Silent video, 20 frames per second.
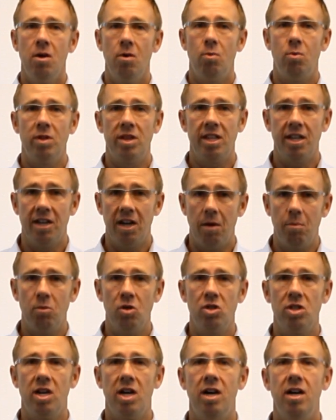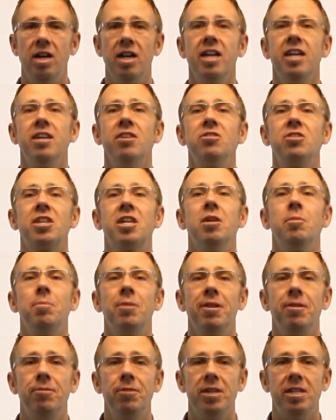what the numbers are? Here's a
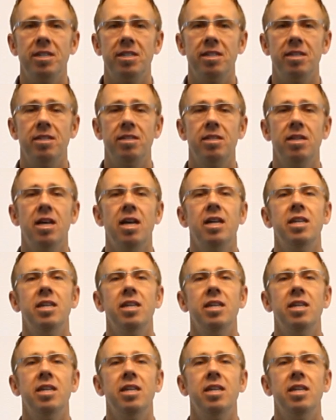couple of reasons.